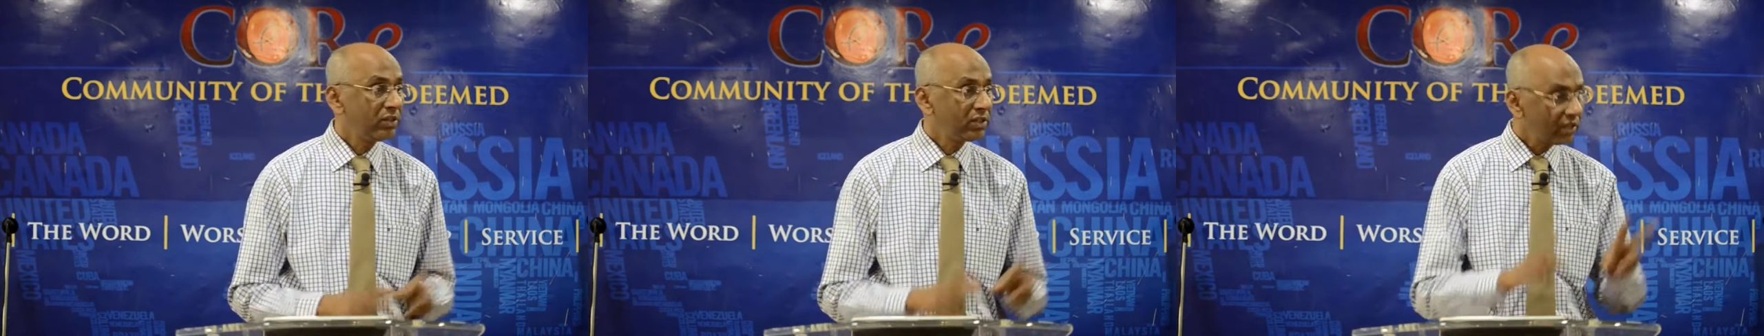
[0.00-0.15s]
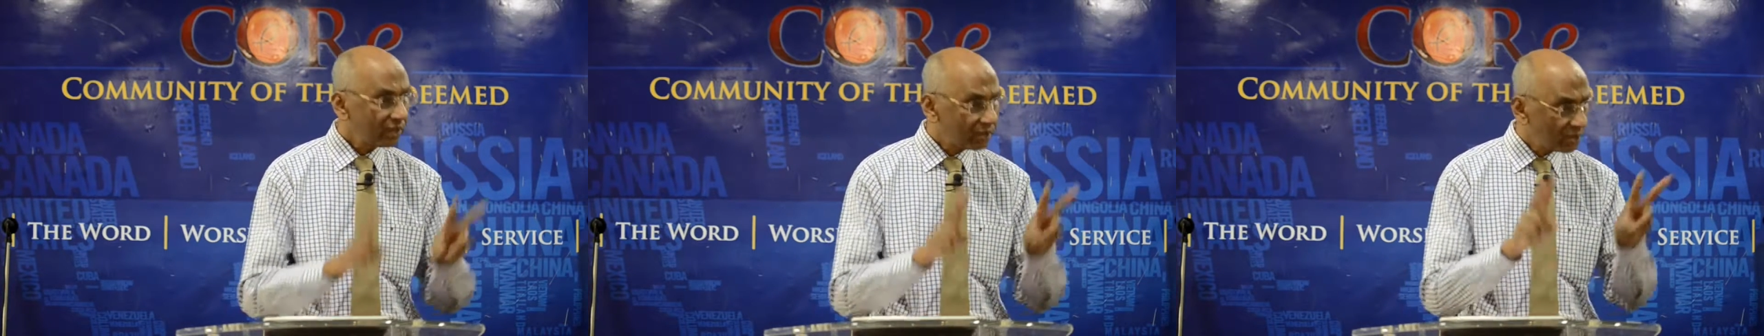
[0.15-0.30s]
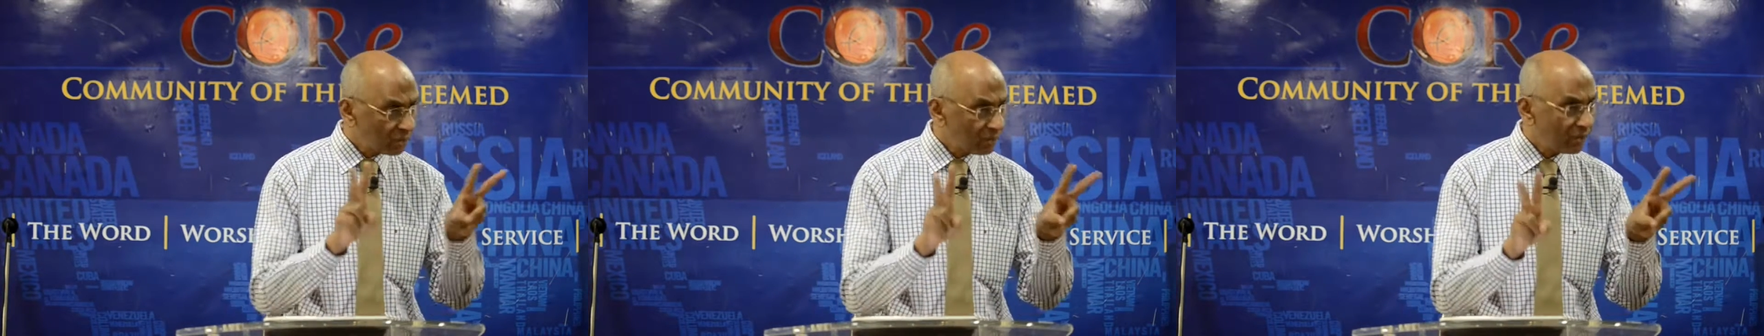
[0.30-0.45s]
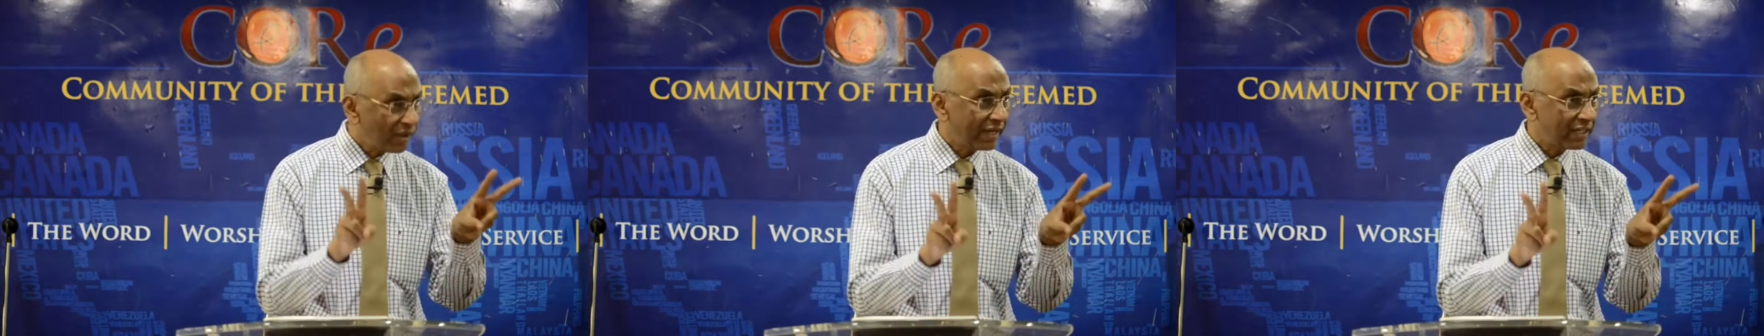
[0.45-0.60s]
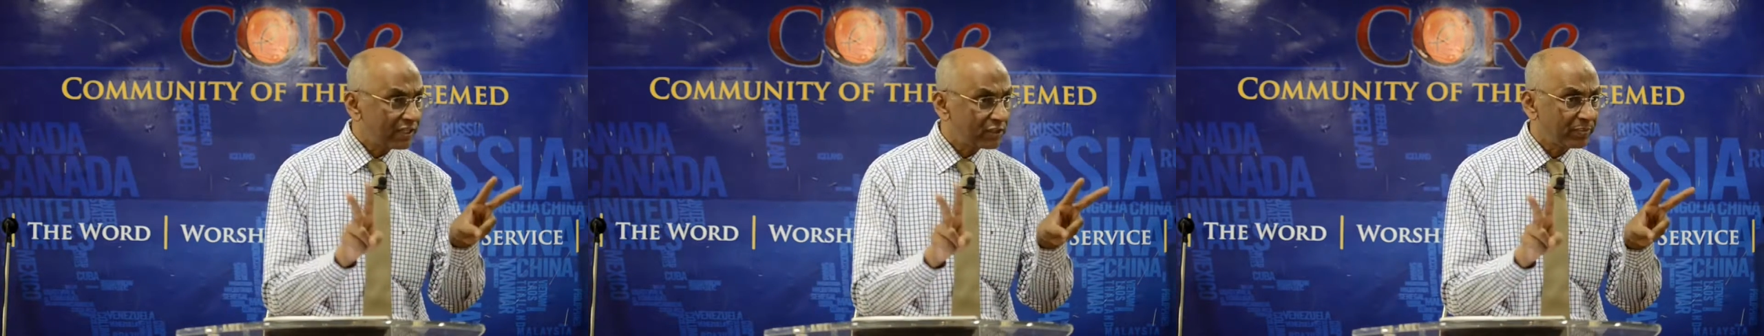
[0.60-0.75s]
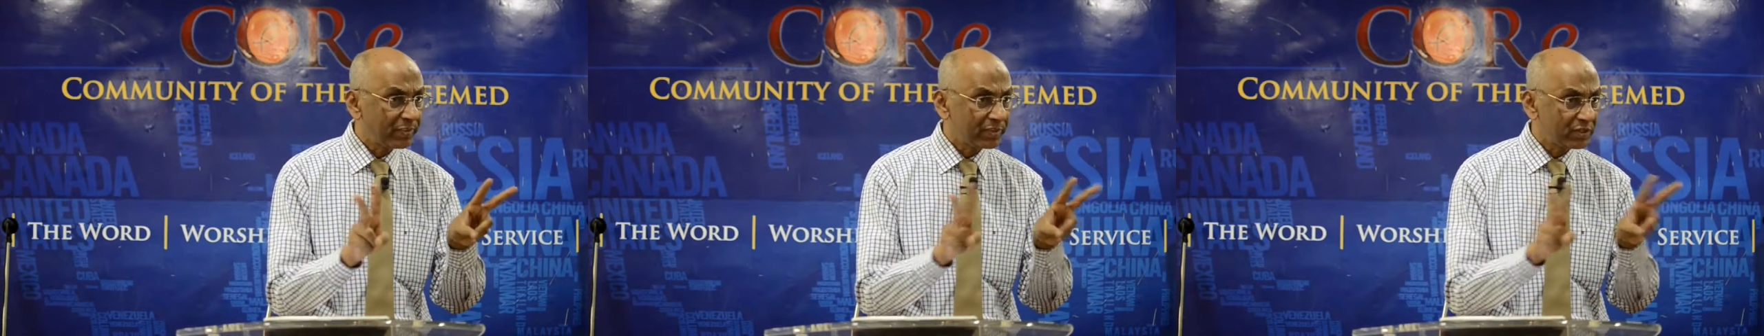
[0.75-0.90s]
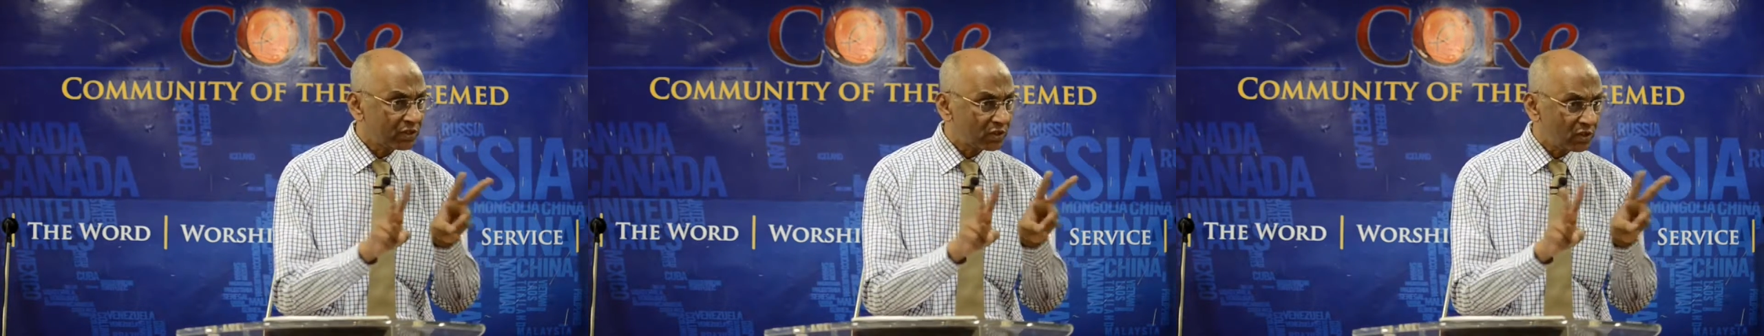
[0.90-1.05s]
These are two
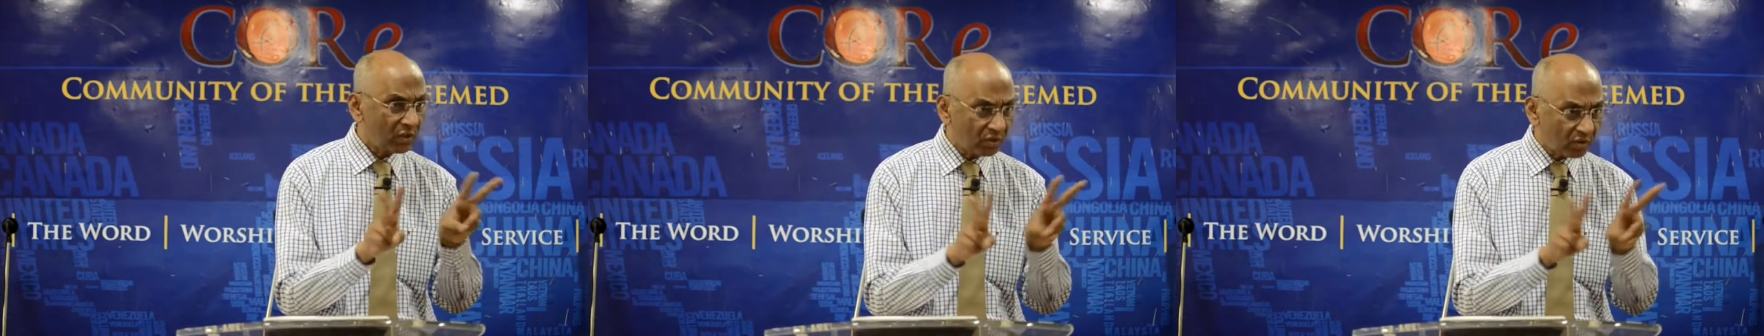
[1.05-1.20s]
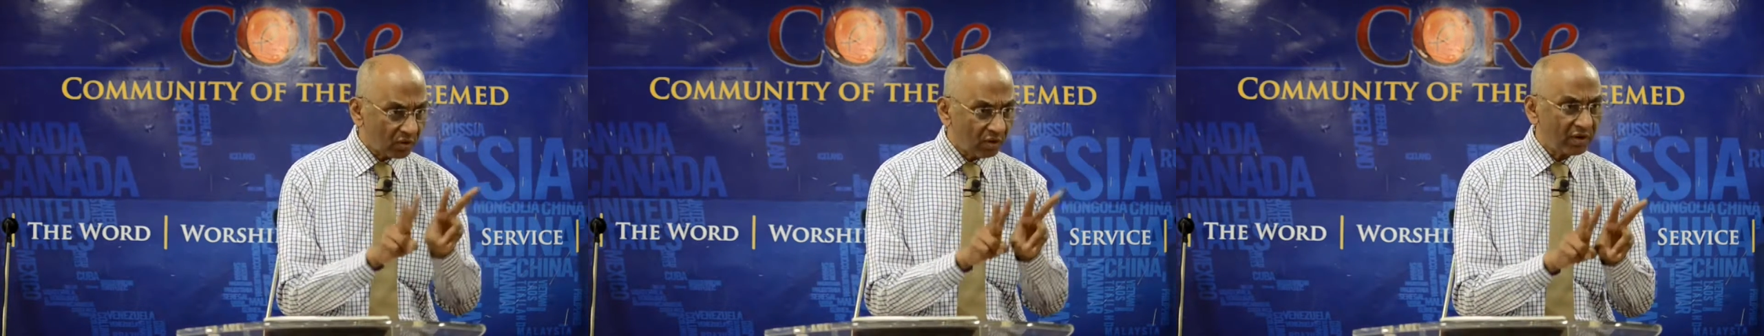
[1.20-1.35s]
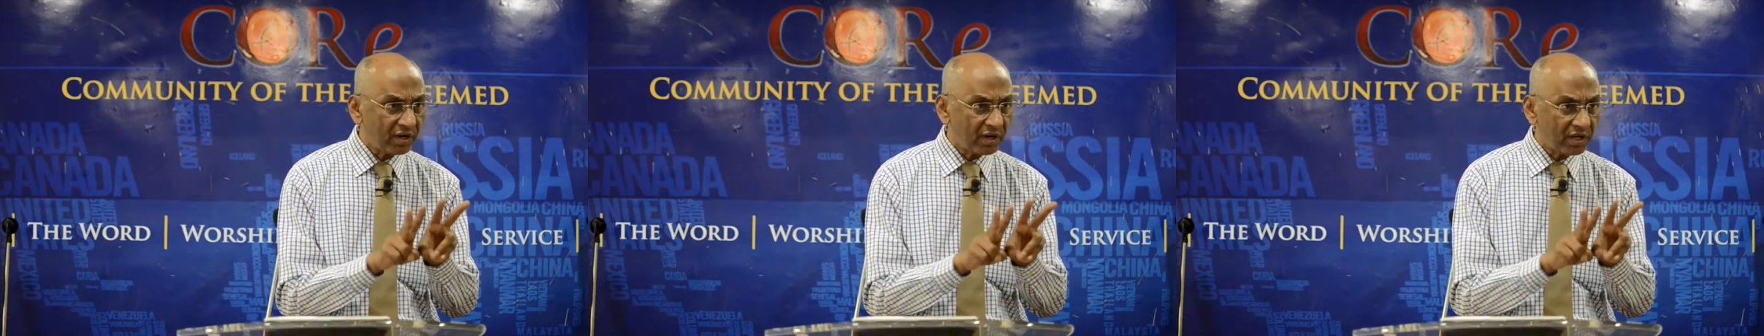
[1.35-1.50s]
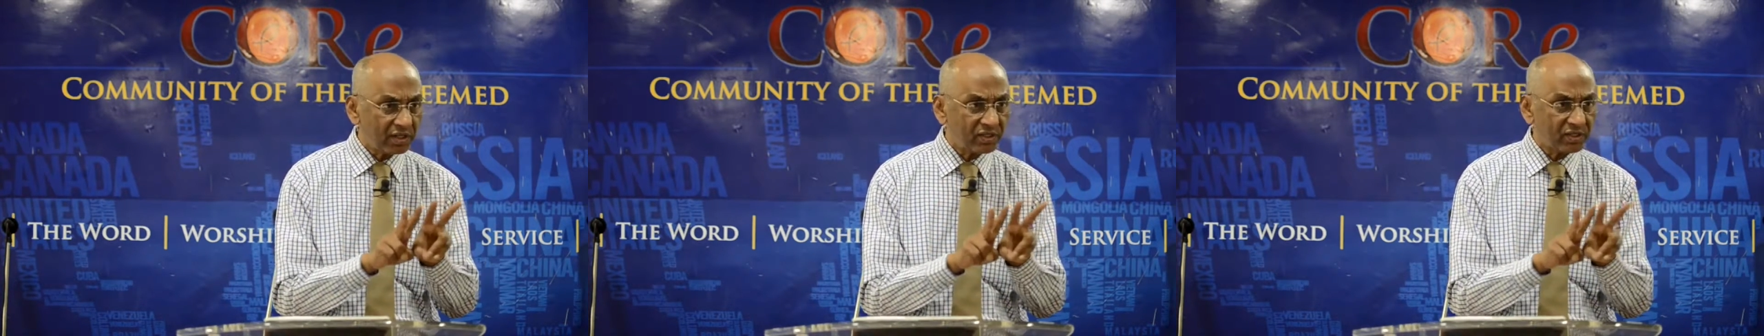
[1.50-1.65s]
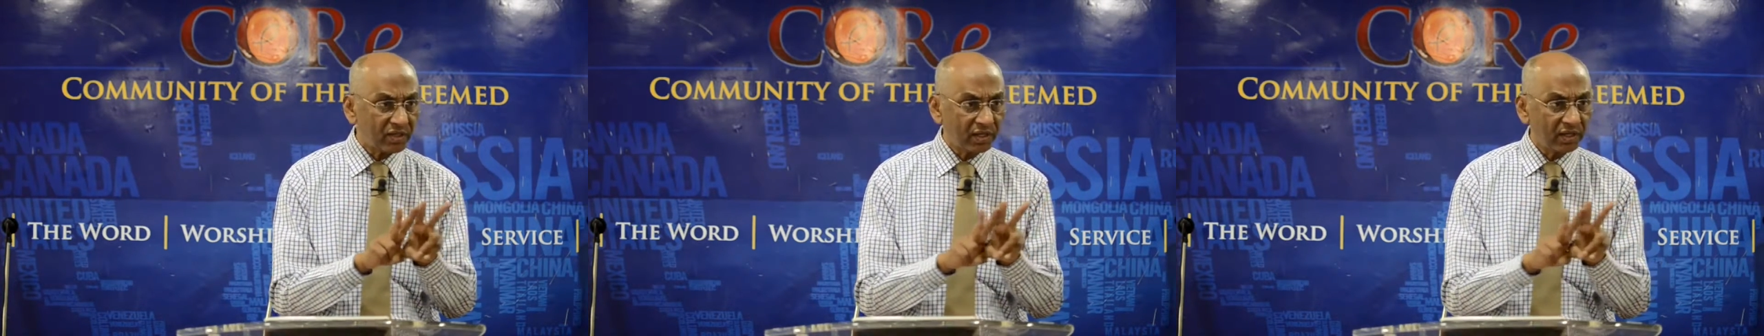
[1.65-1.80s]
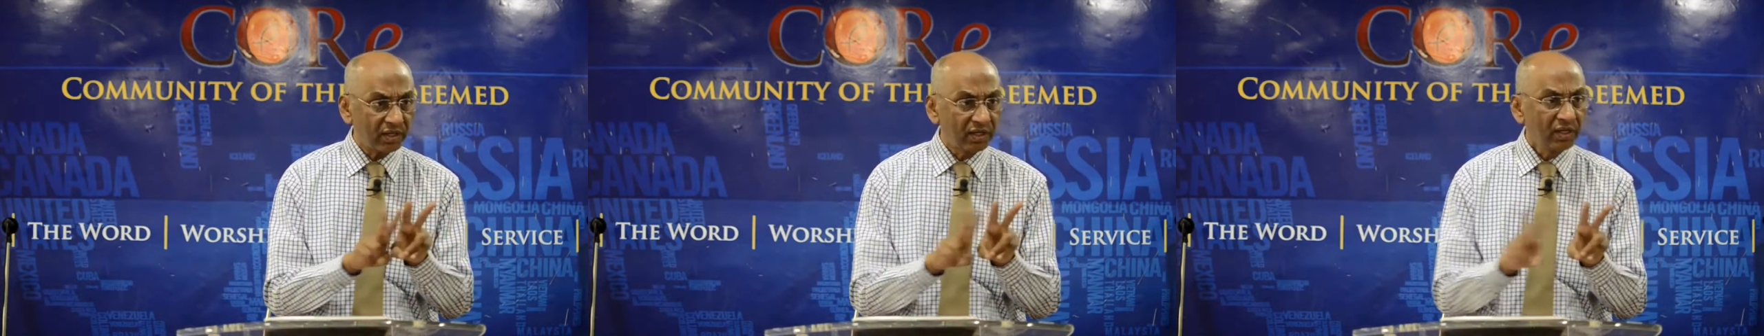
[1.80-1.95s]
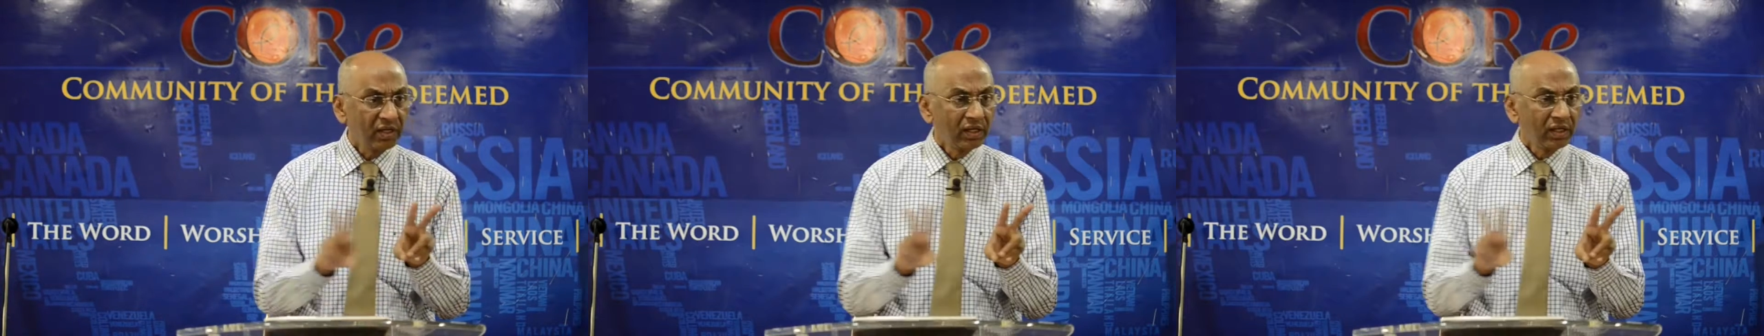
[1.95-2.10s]
aspects, it's not
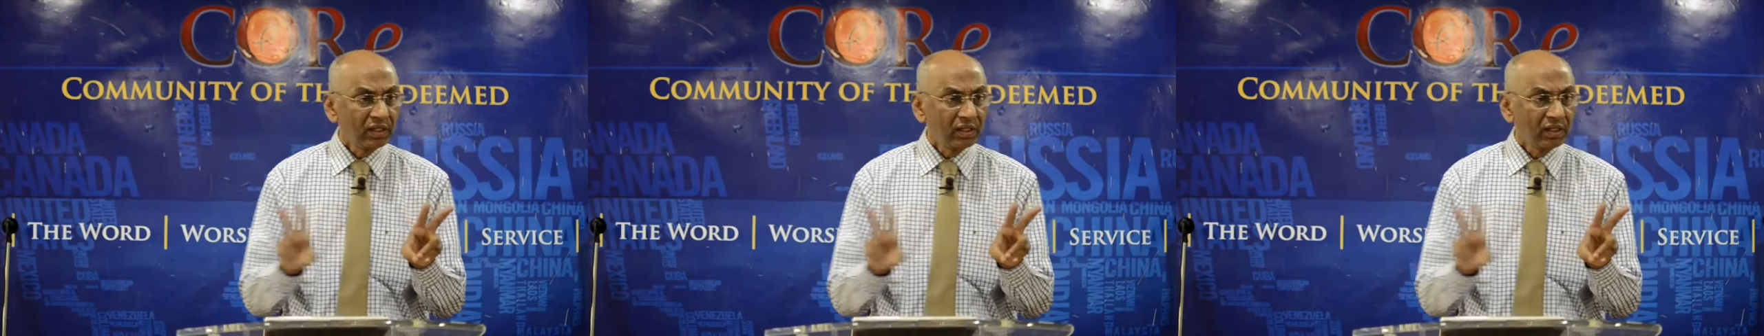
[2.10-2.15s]
contradictory.